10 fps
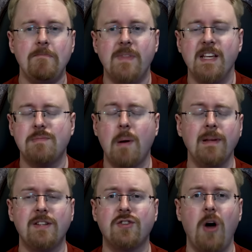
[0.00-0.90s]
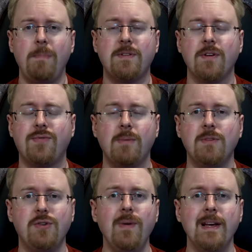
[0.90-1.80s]
he's probably stopped
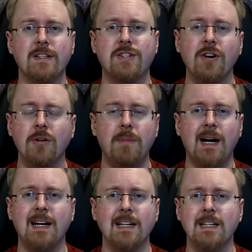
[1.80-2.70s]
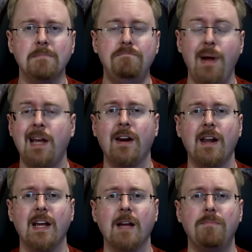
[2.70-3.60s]
from doing so by
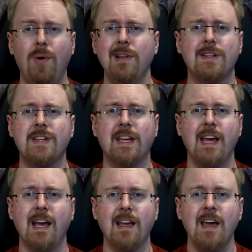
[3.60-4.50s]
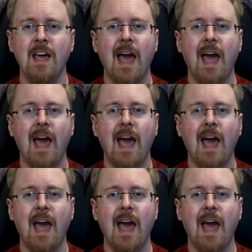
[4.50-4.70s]
bickering, politicking,